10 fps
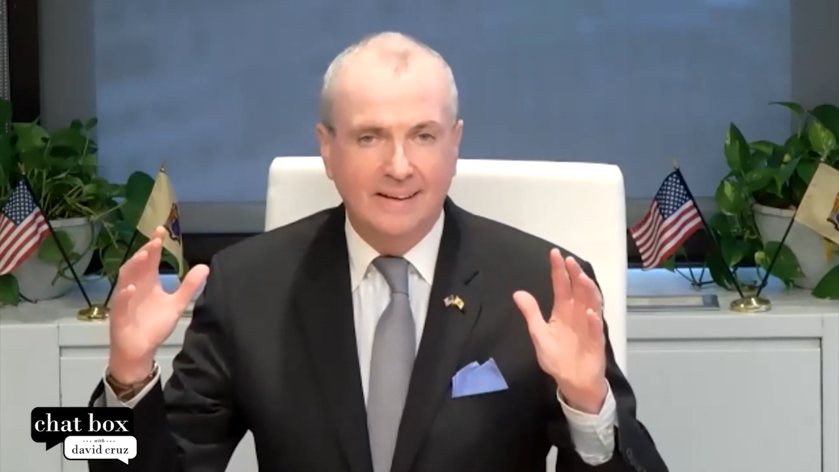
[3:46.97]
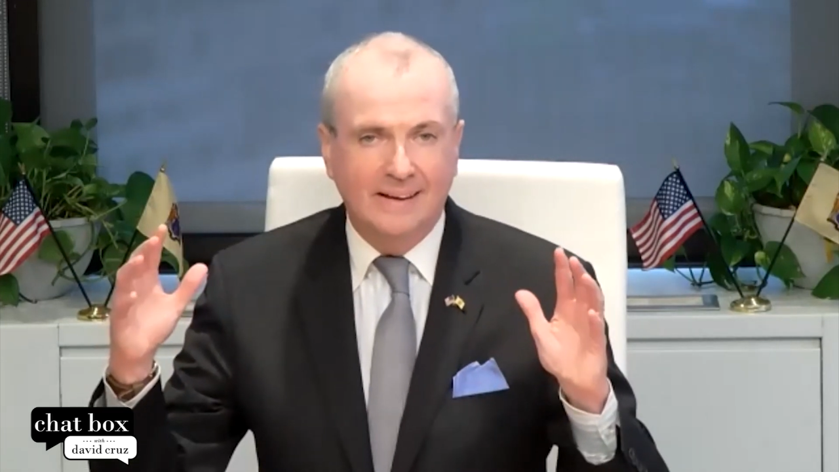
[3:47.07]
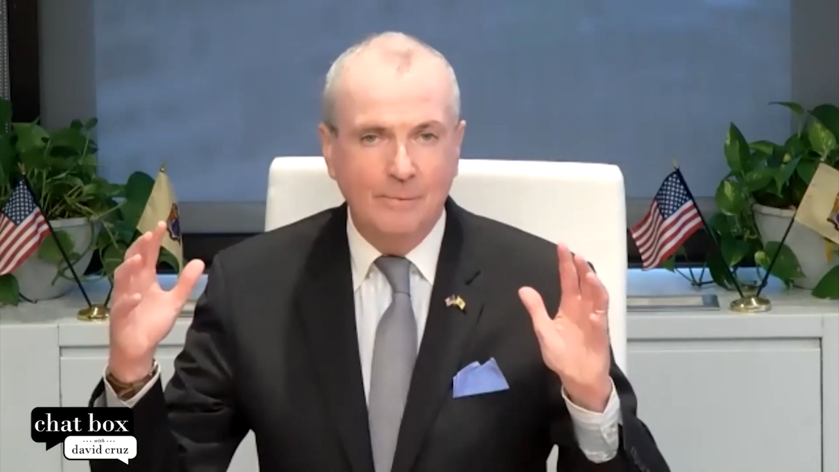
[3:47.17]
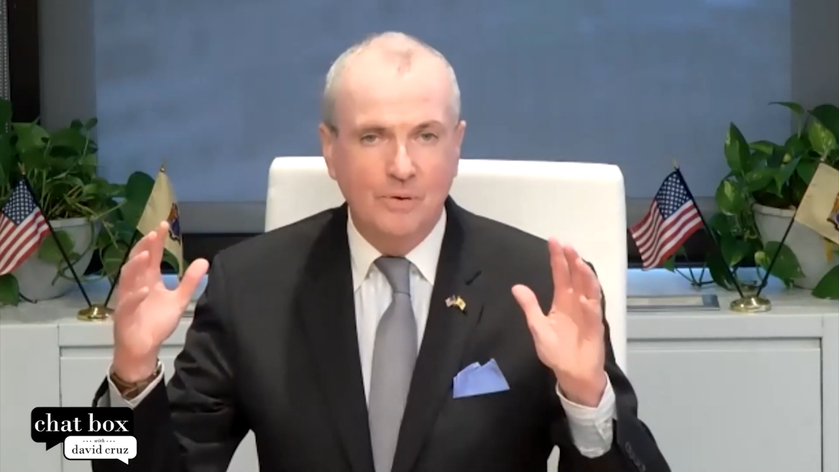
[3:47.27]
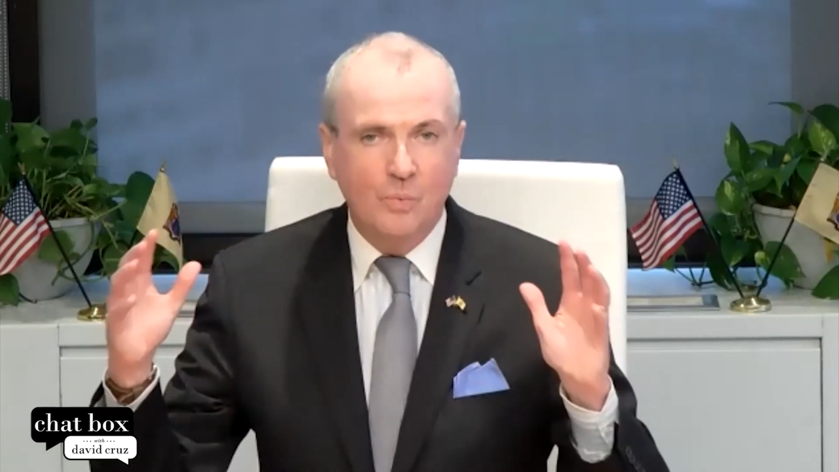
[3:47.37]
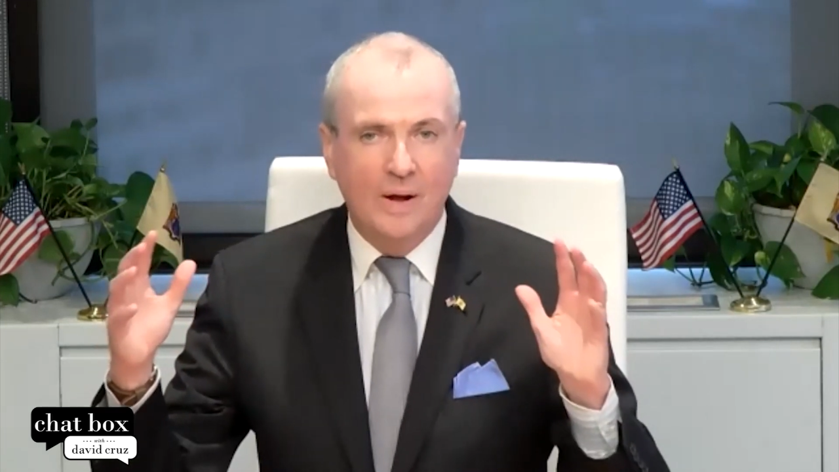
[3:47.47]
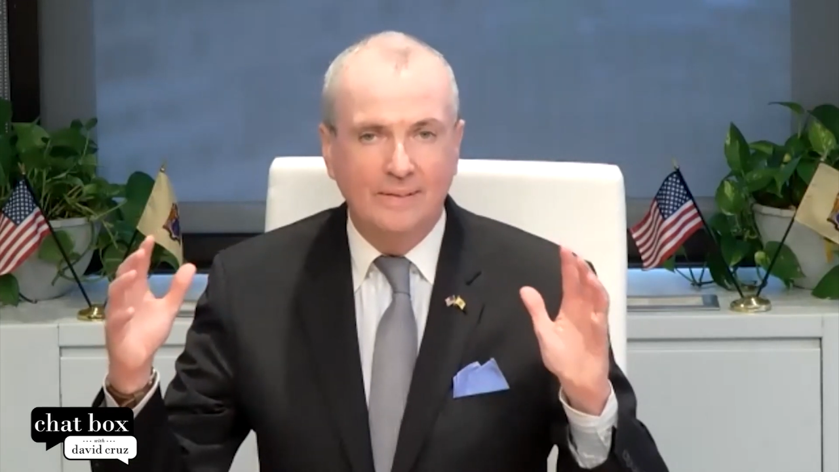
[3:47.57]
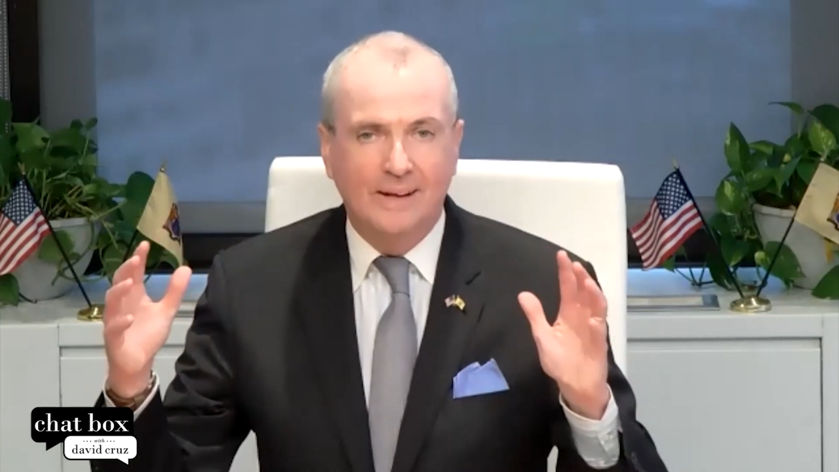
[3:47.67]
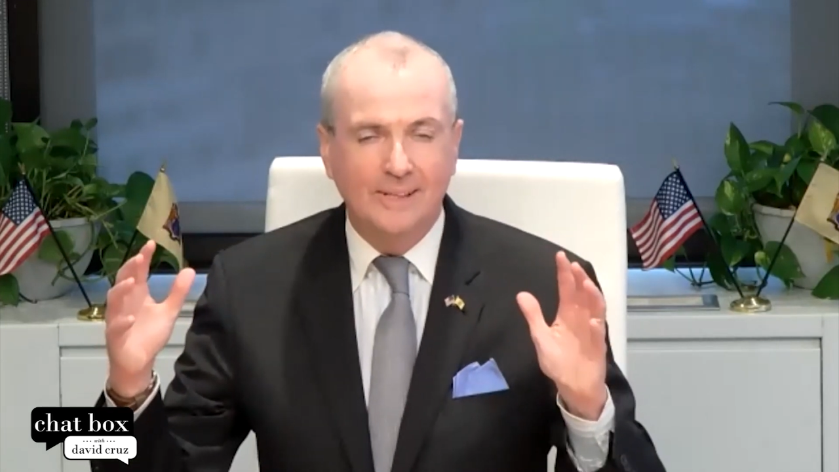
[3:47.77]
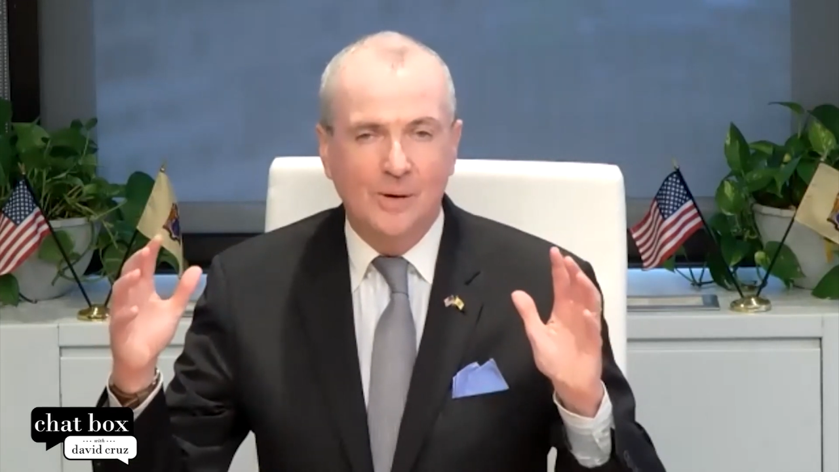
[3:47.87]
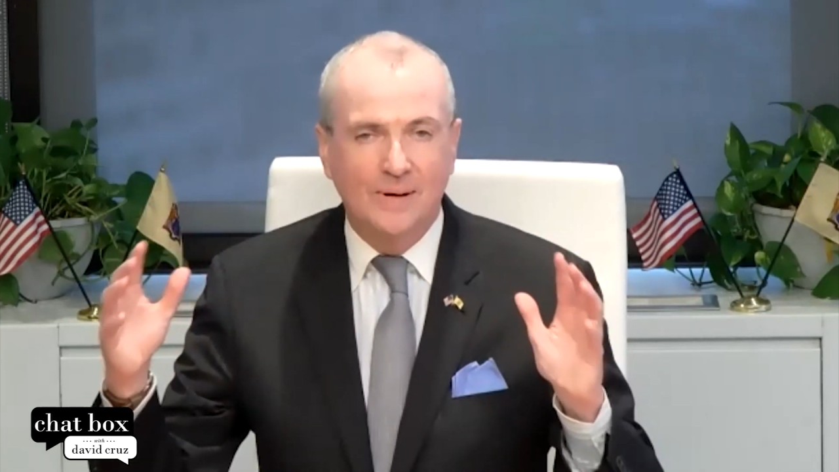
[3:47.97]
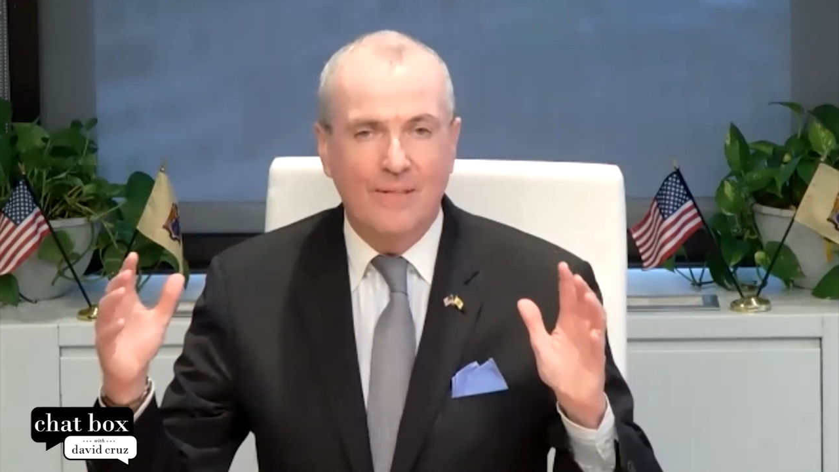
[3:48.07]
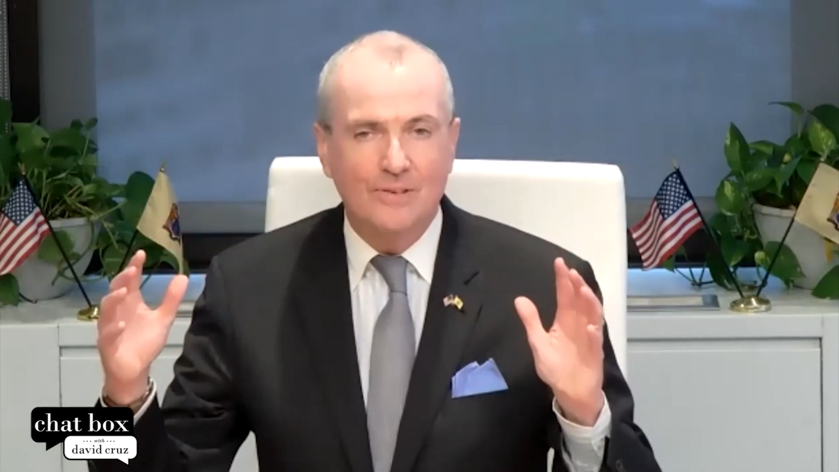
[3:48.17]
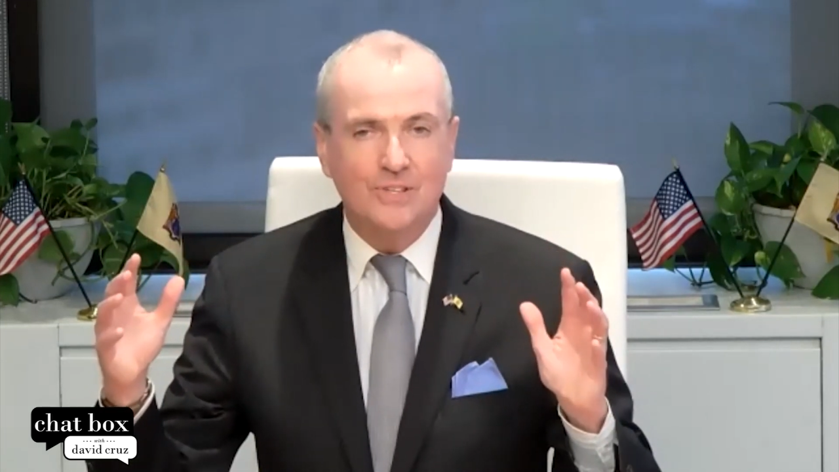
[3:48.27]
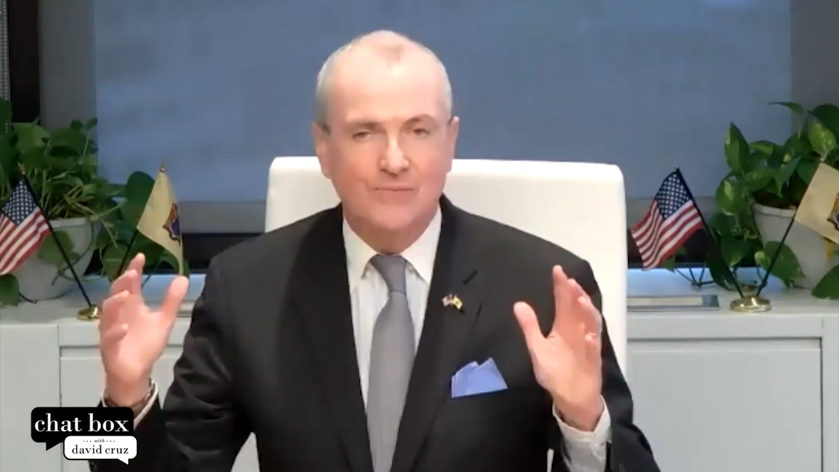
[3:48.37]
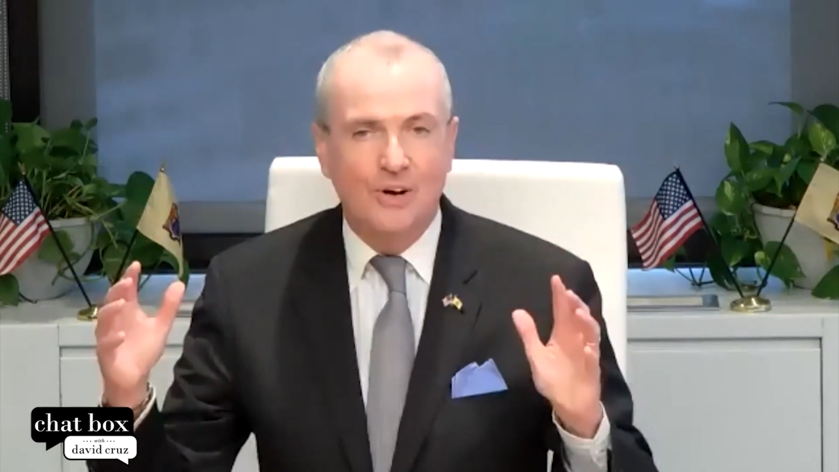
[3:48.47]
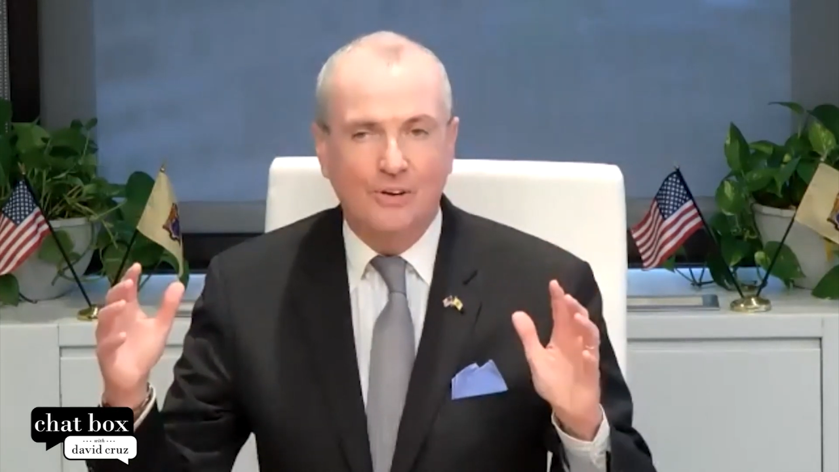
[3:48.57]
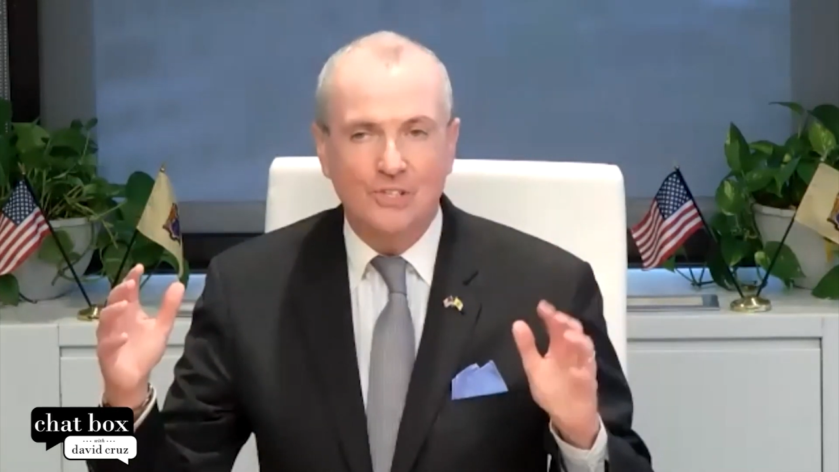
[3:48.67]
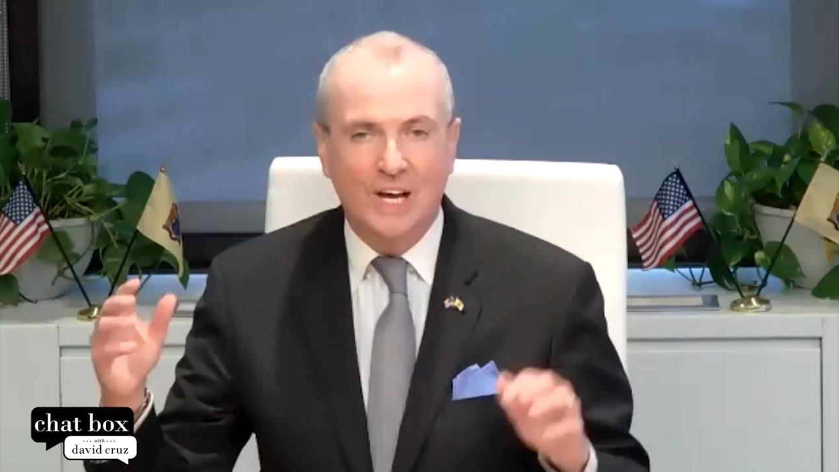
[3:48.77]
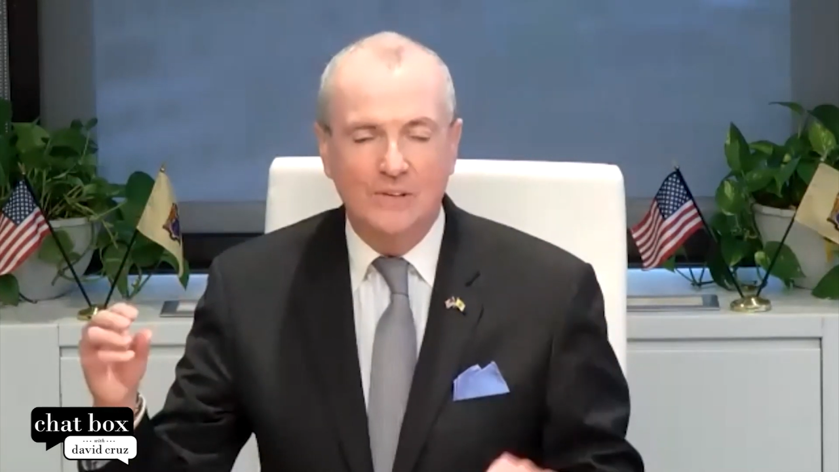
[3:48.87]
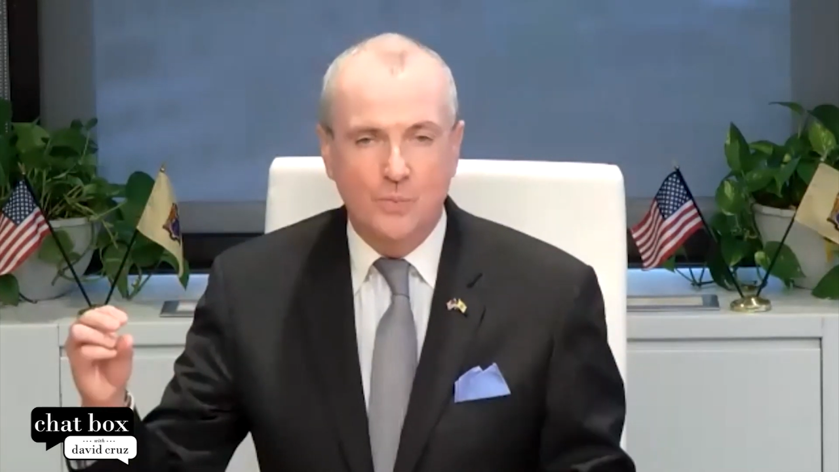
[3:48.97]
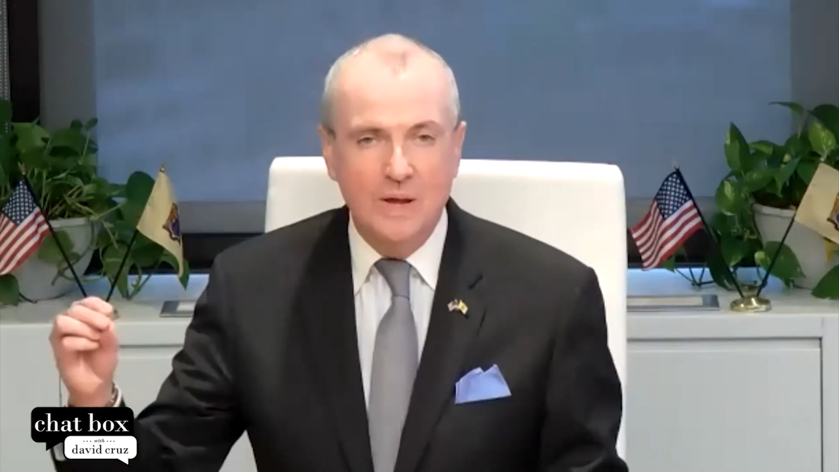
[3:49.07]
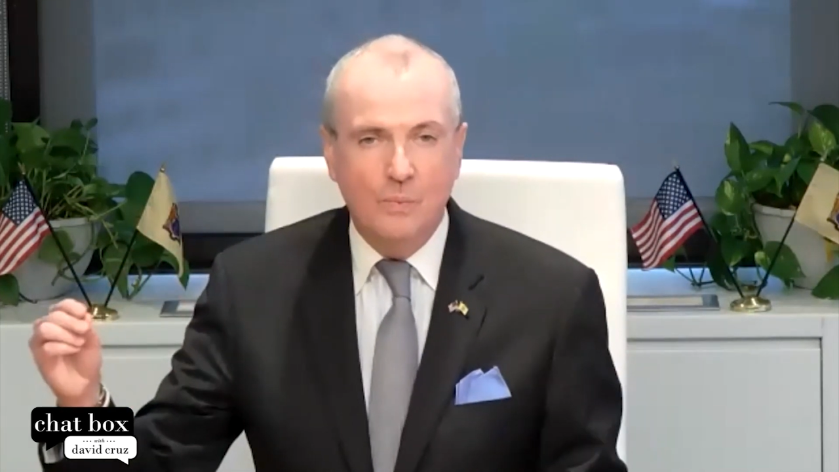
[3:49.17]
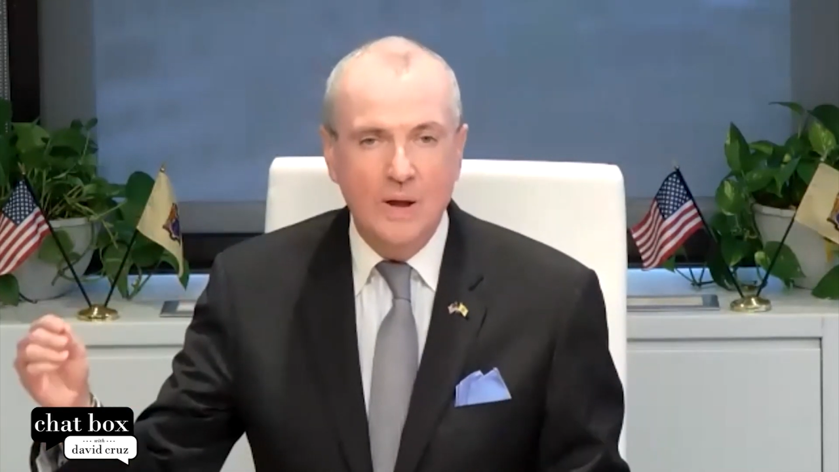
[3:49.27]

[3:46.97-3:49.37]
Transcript: I would want Ludlow and others to focus on is we,